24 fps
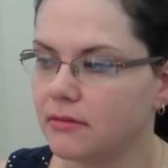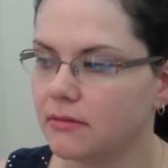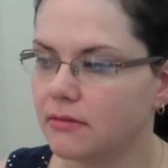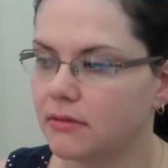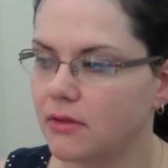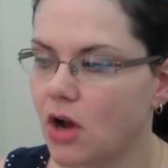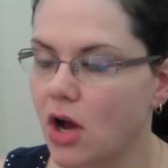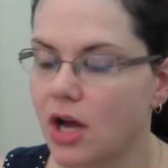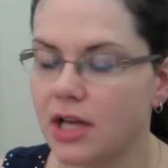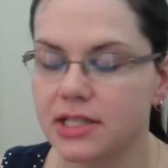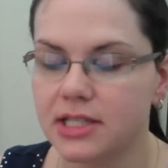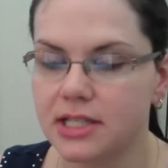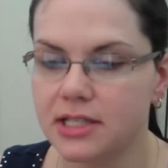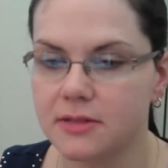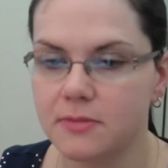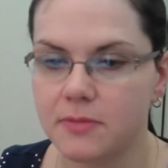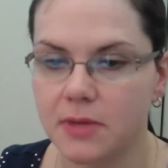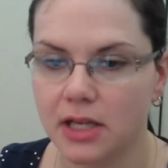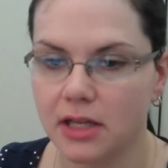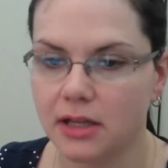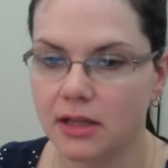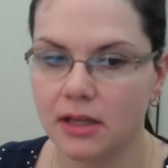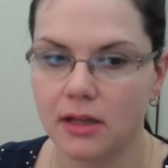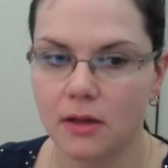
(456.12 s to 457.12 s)
causes
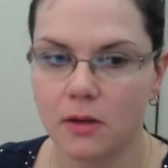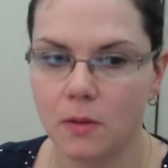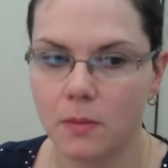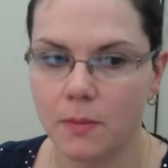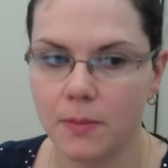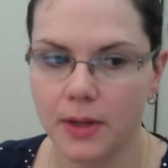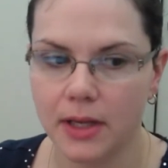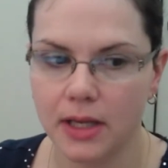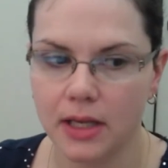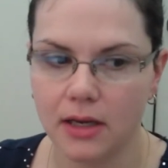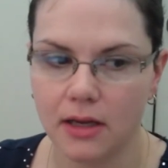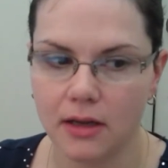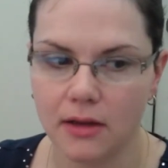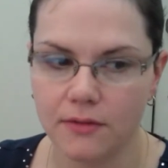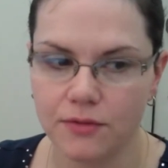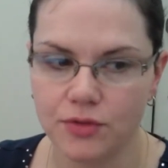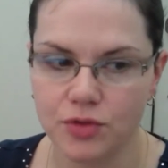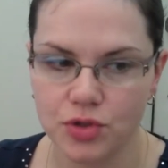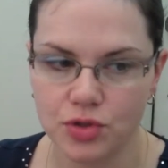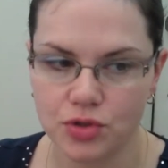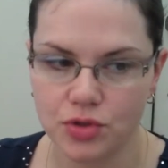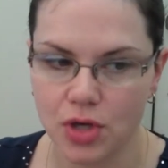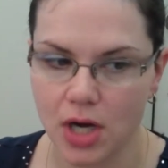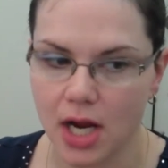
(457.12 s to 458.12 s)
me a little bit of
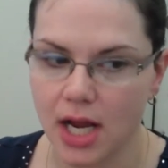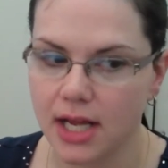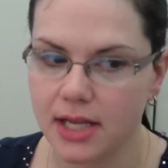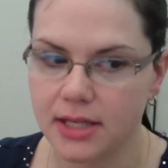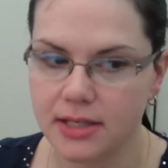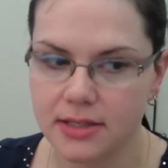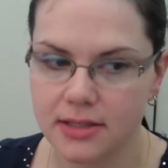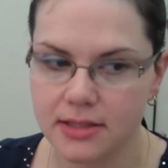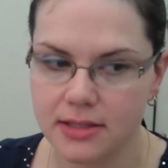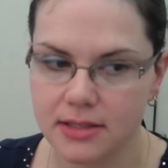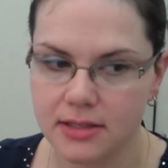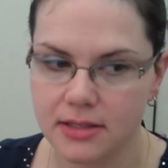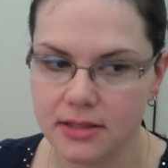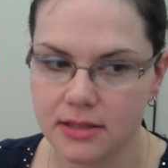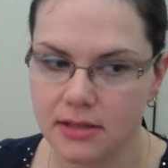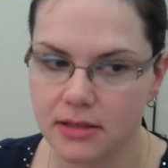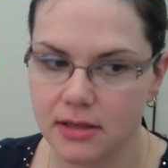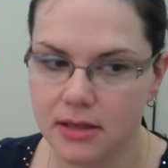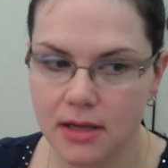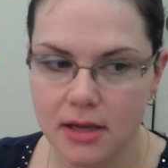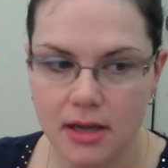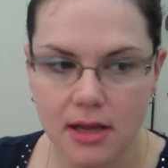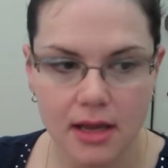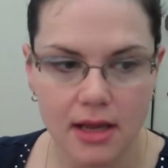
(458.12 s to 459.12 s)
stress,
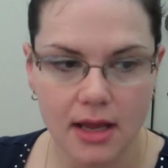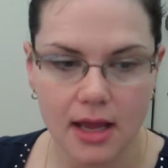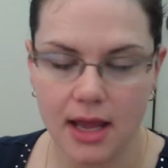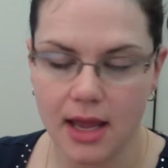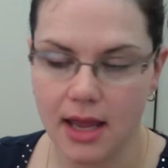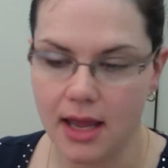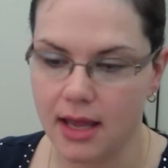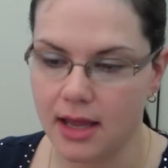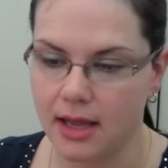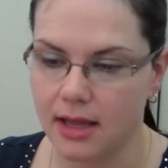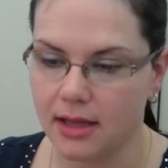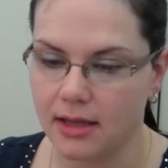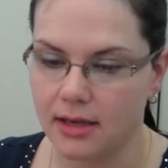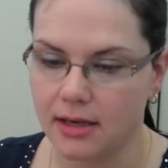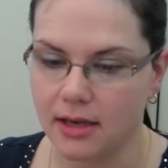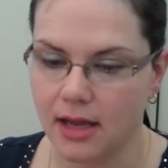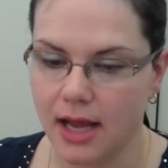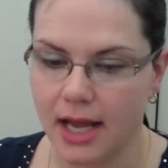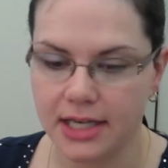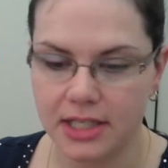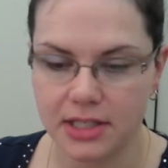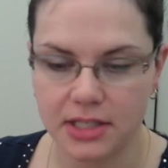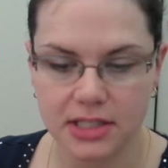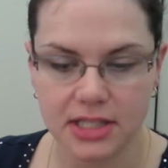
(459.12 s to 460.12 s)
and
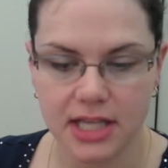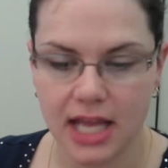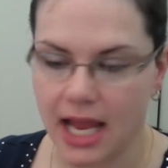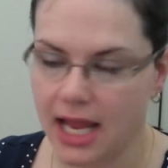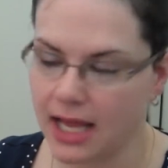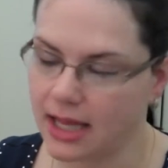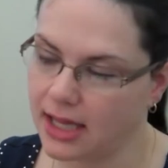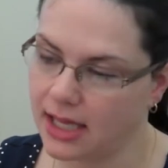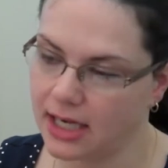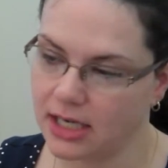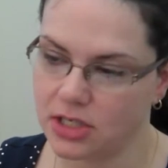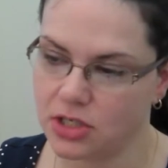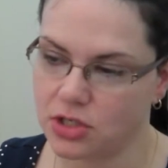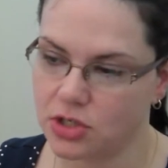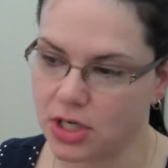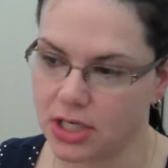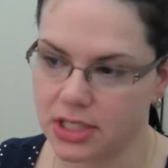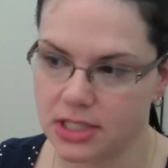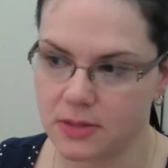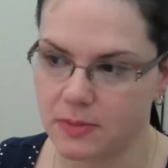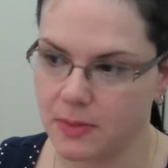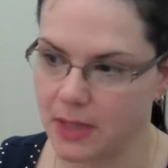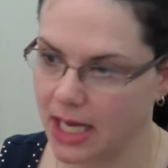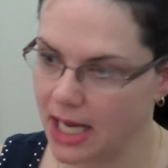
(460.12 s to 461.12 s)
I just can't let it
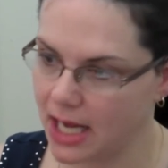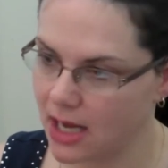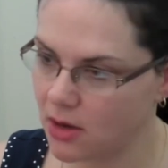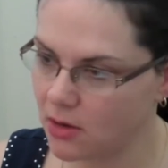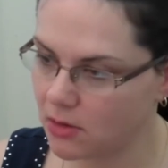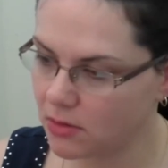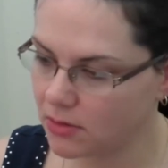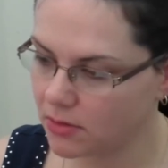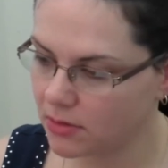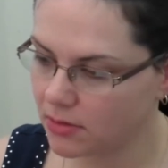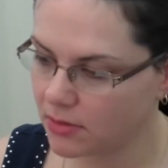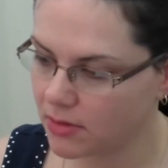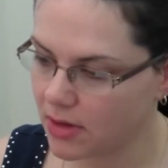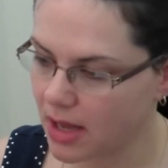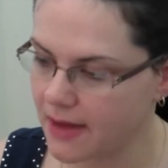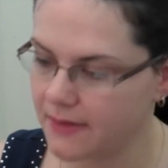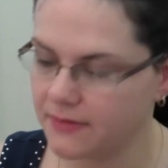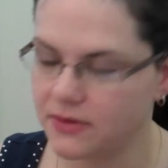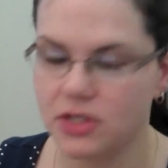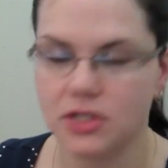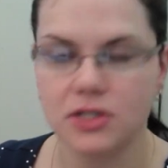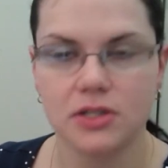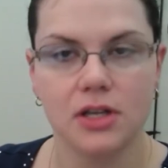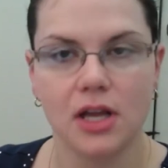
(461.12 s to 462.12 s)
stress me out.
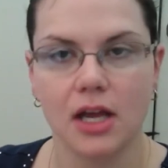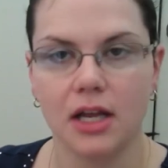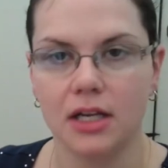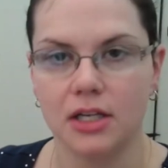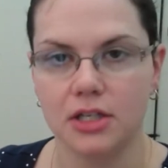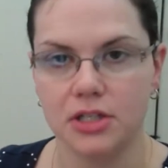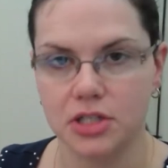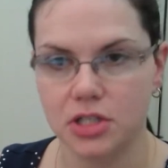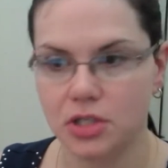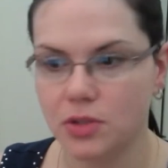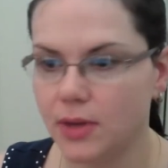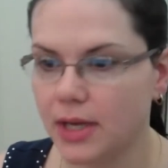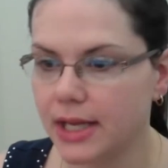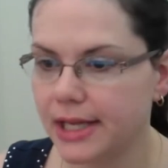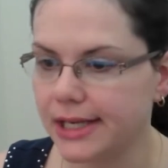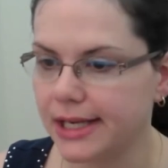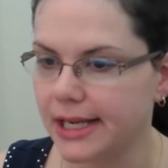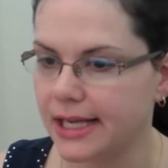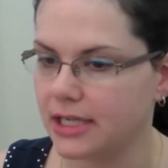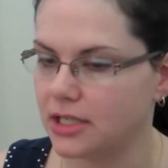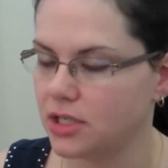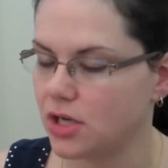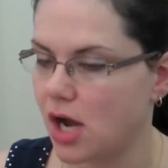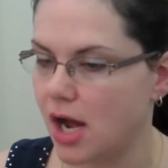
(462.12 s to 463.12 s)
I've just got to do it
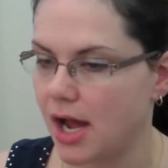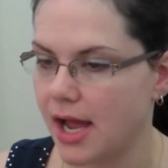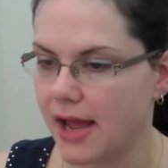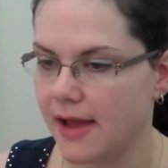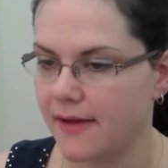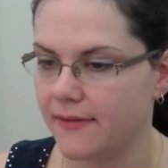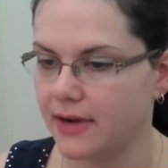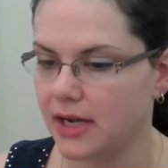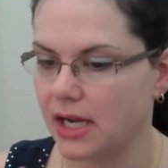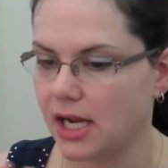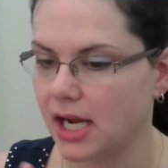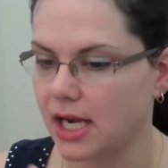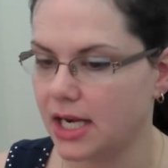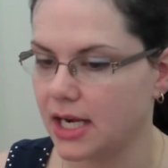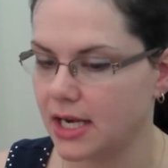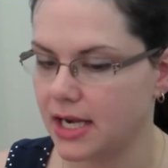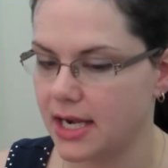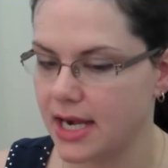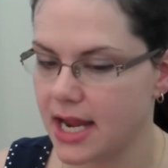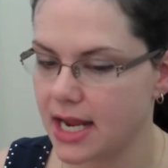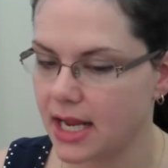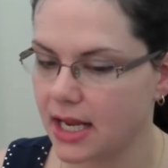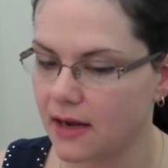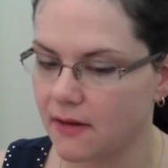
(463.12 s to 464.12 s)
and not have any kind of
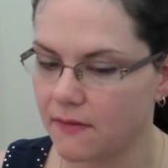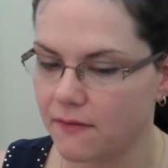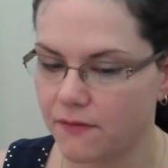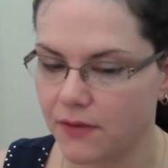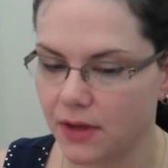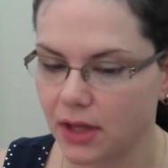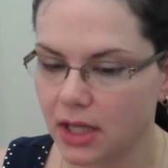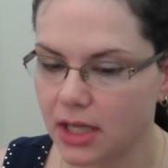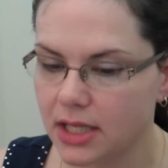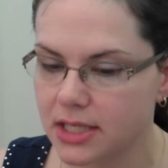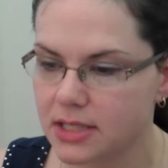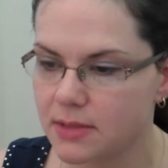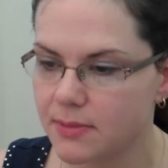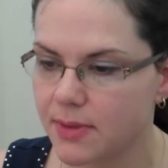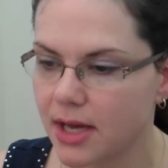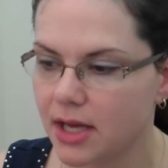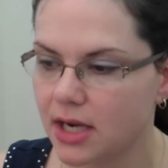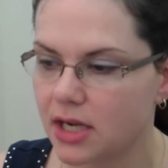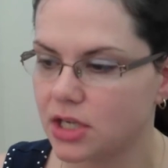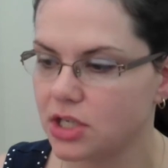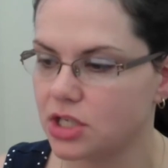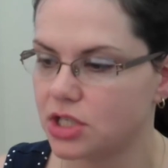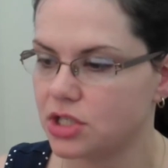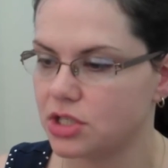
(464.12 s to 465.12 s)
negative feelings about
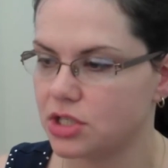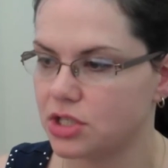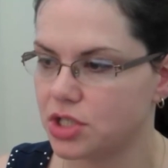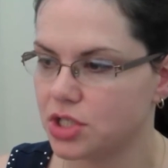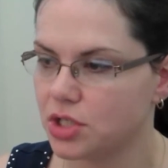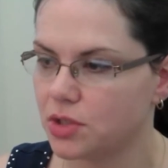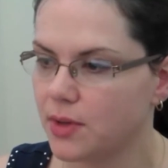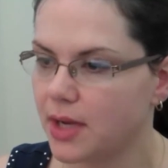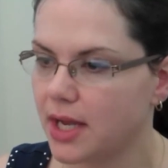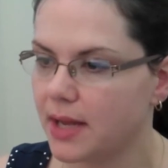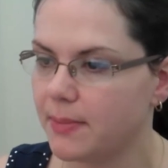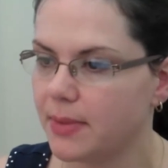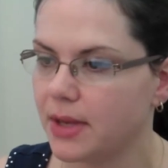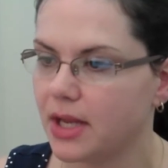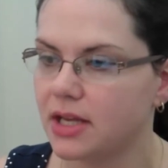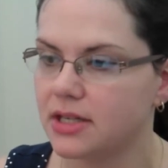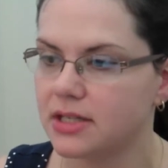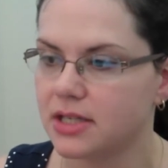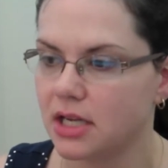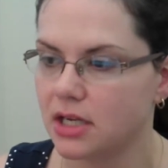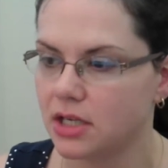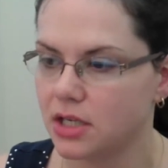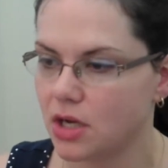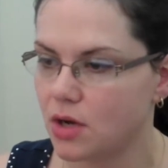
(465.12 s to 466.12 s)
it. Just do it because
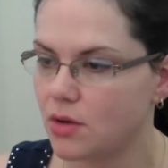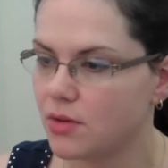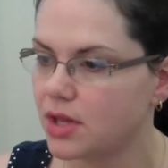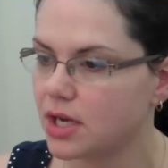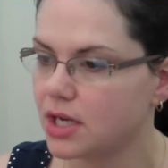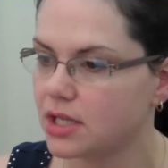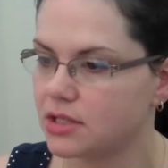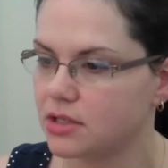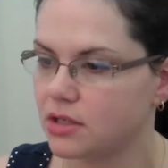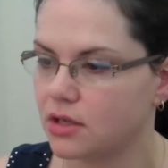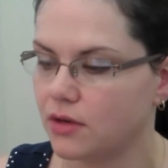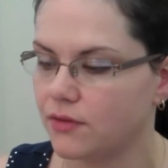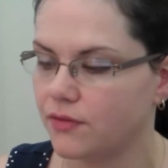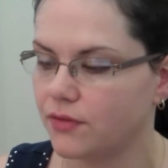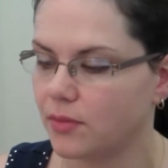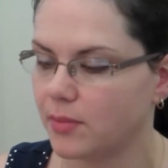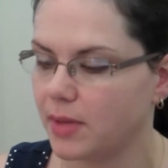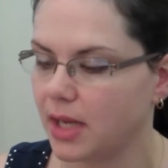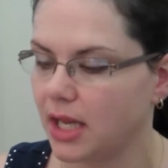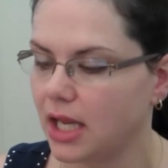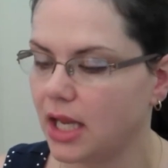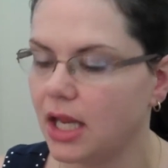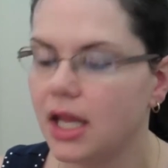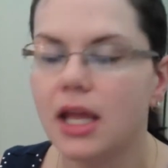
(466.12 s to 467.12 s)
I know that it's good for
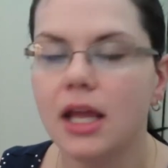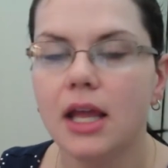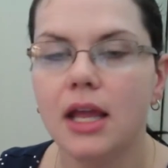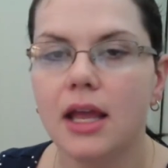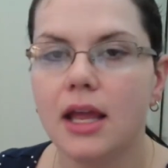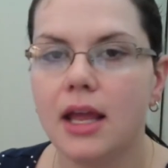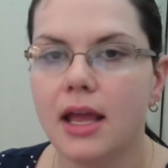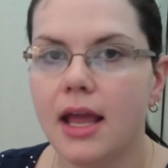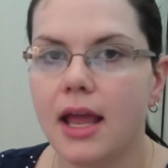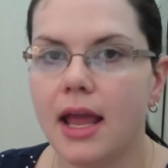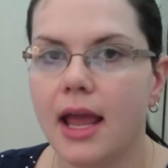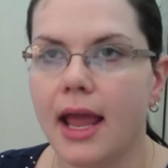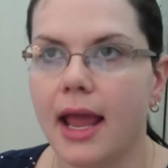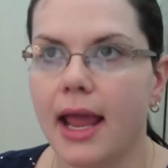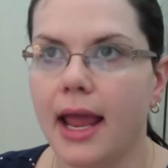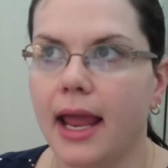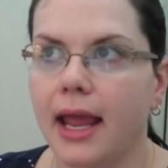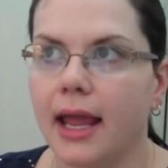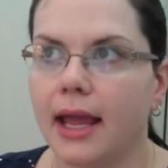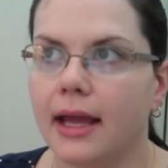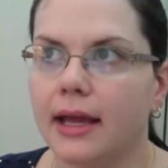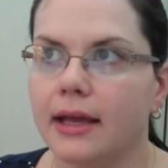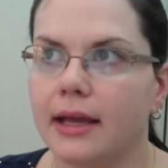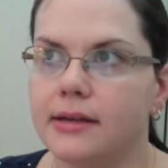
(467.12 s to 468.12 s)
me.
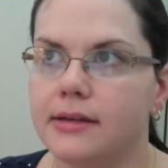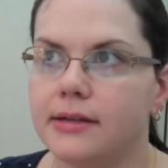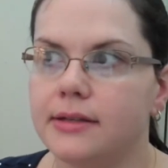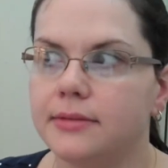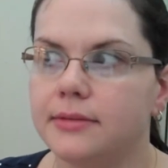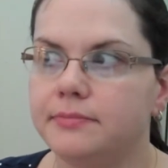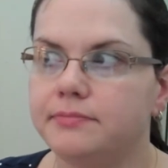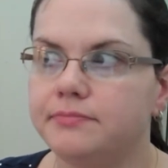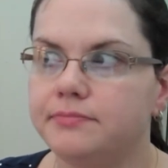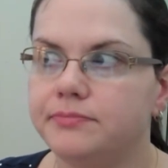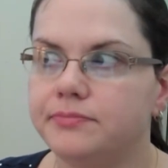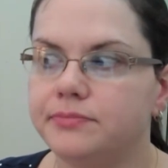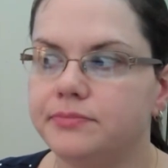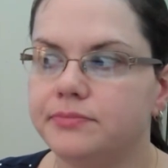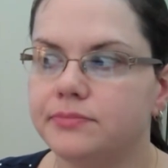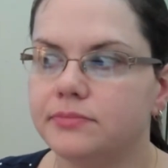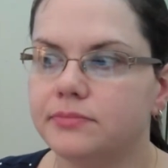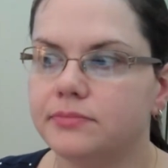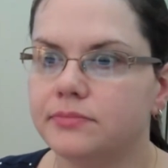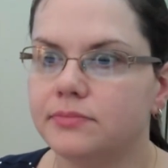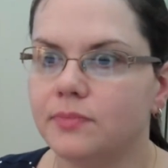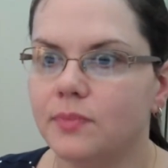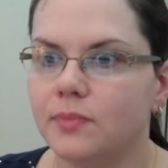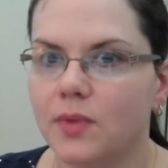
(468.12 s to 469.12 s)
And
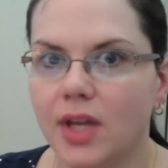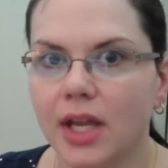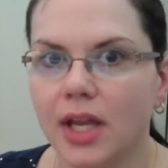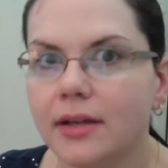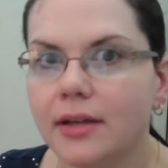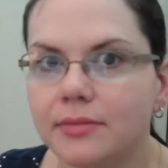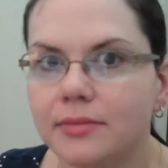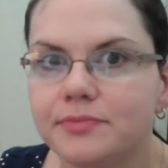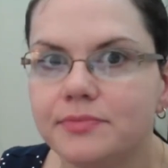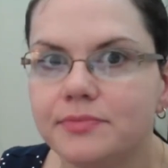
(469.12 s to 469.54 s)
yeah.